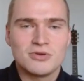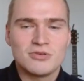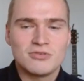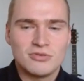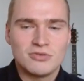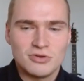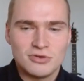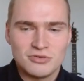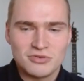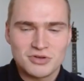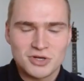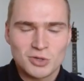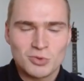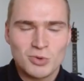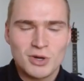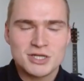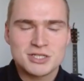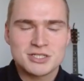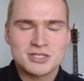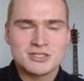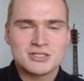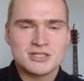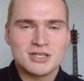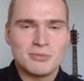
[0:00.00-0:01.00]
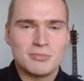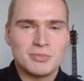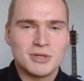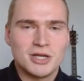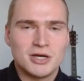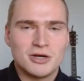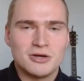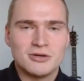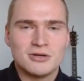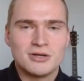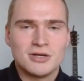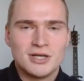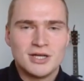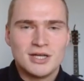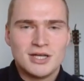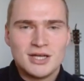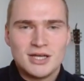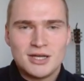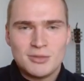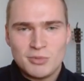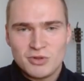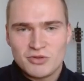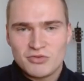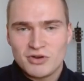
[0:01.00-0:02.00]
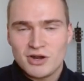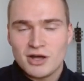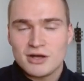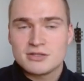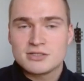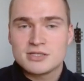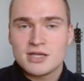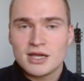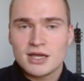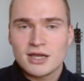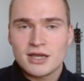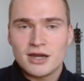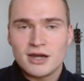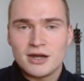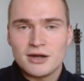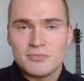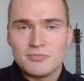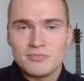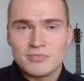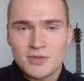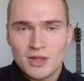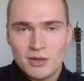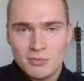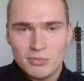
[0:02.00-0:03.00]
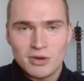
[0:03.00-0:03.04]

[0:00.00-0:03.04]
If you do have any questions, let me know. But for now, take care and